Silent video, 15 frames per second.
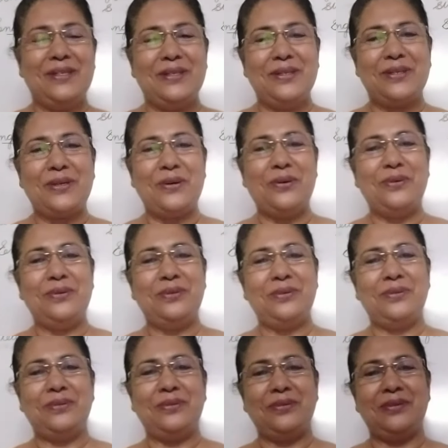So,
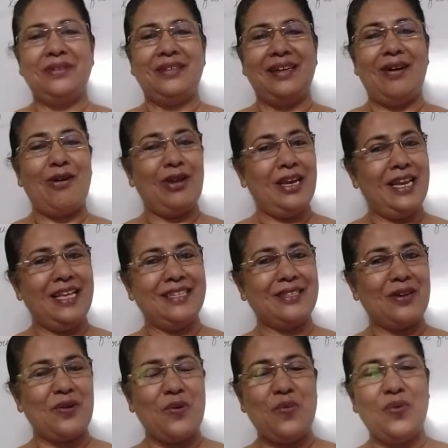holidays
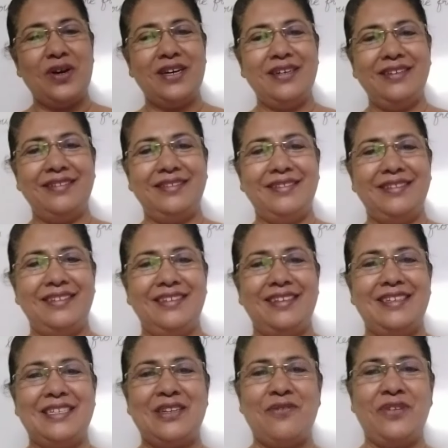are over.
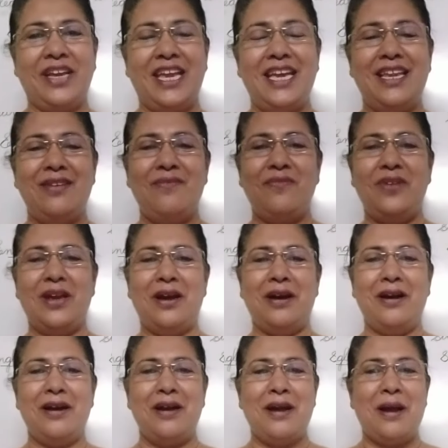Now again, we are
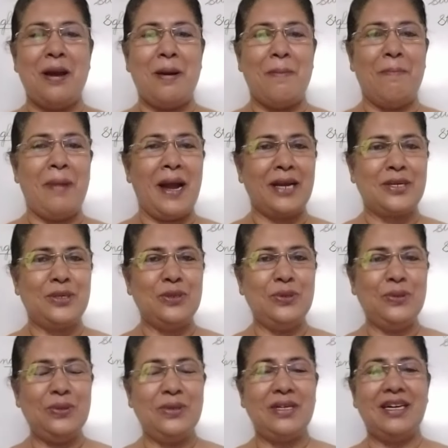back
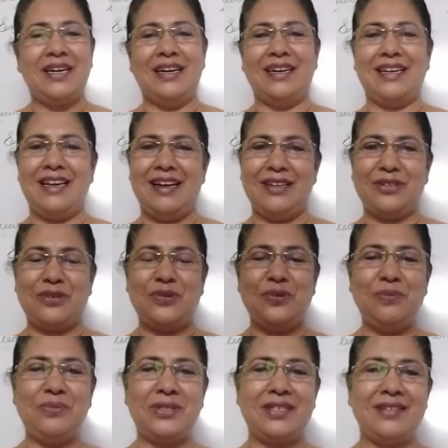to our
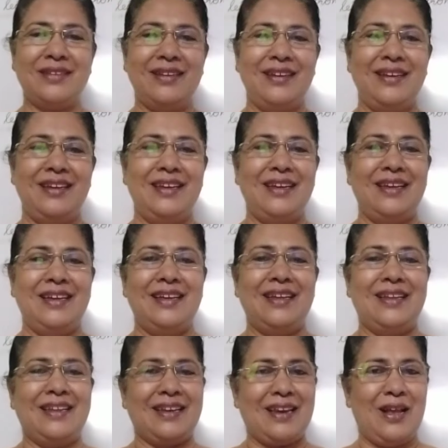classrooms.
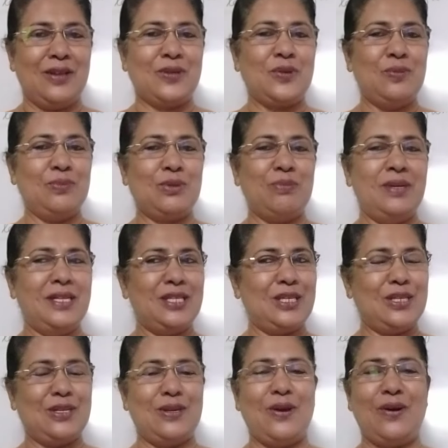Classrooms
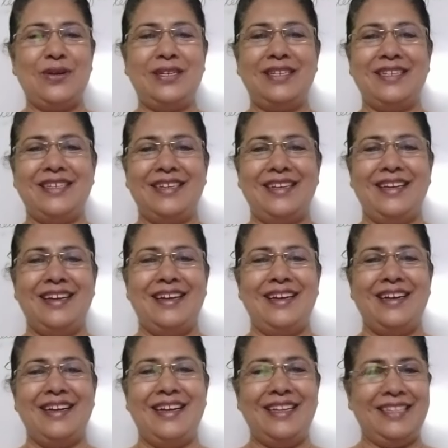means not
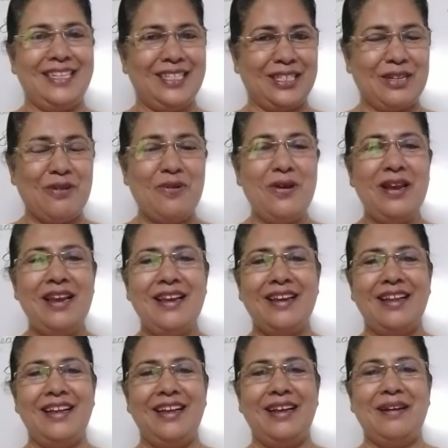in the school,
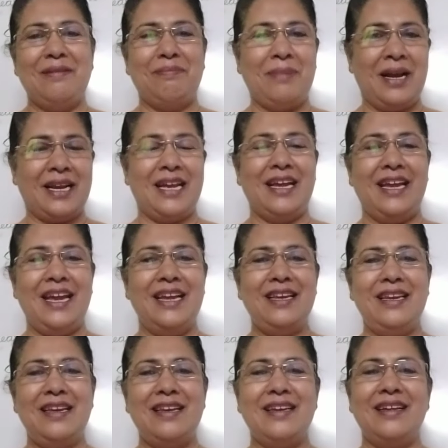back again
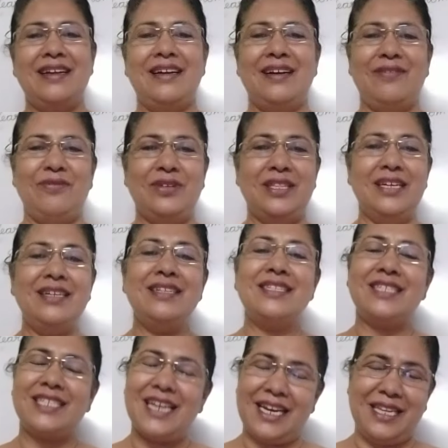with the
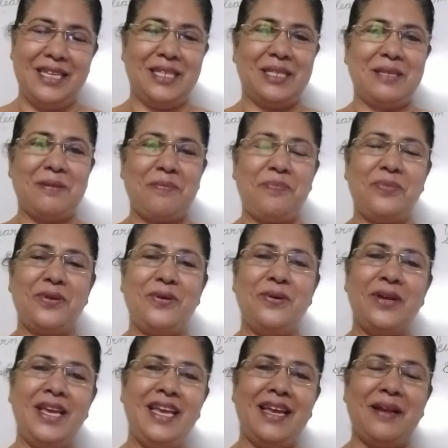studies.
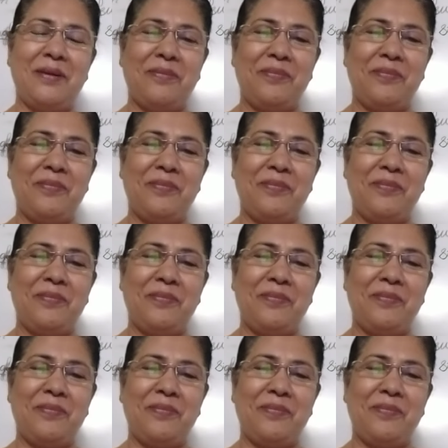Okay.